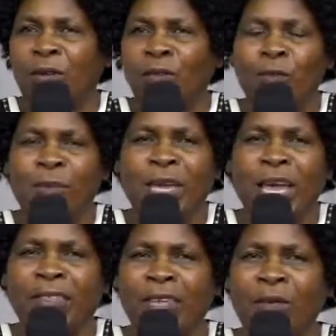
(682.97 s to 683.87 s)
For me,
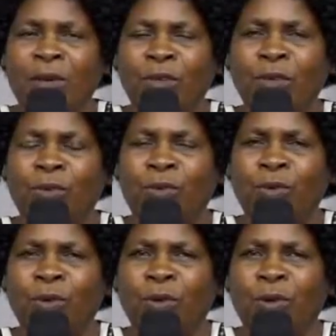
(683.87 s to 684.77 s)
I think we should
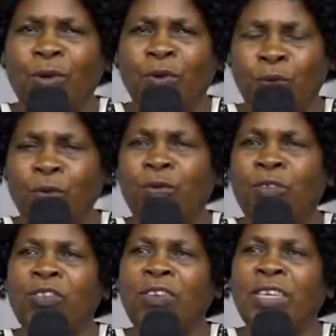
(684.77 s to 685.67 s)
use
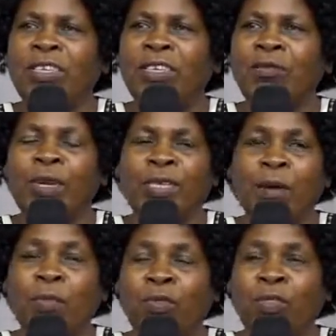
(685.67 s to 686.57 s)
those structures. For
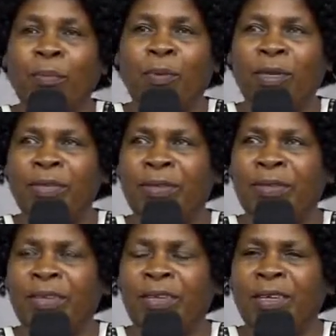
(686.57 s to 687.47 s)
example, the police.
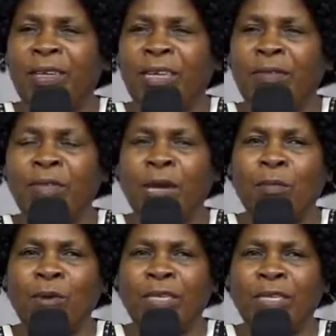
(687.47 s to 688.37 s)
If
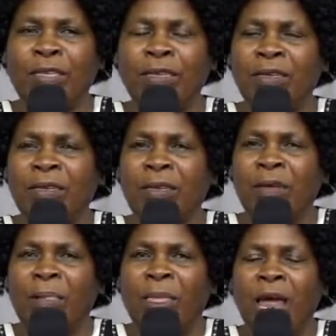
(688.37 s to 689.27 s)
somebody is
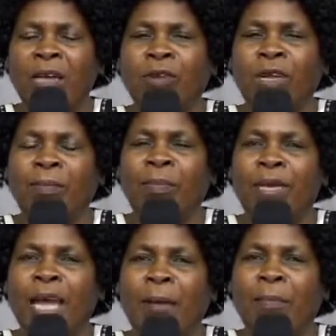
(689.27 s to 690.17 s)
actually
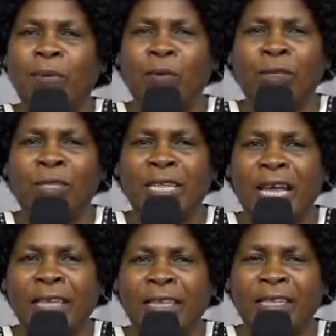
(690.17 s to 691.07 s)
being abused, they
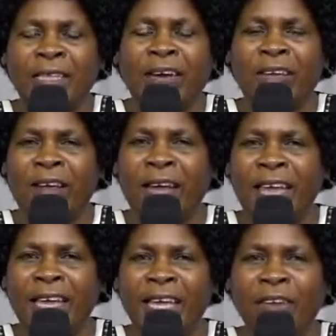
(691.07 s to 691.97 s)
are
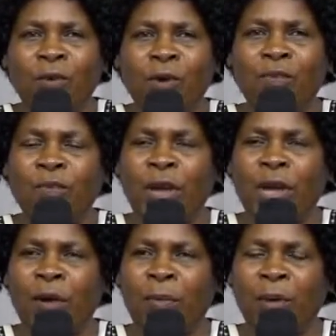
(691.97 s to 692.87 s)
crying and calling for
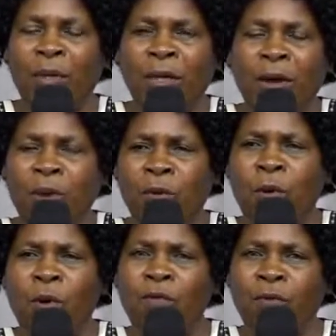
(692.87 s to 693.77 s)
help, we
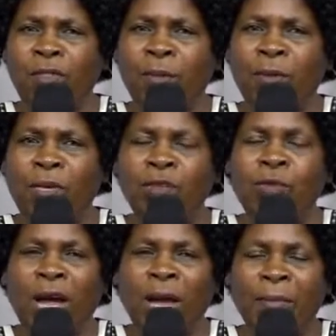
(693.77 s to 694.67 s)
call for the police
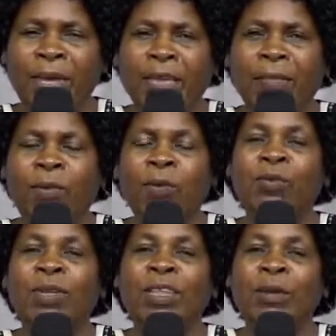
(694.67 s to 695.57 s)
to come in, because
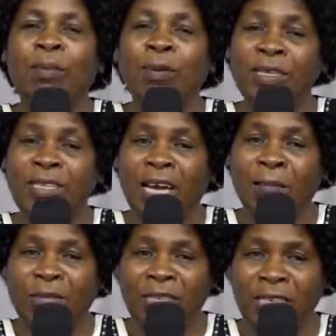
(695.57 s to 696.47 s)
when the police
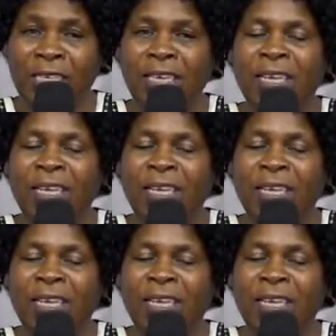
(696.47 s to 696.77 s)
comes in,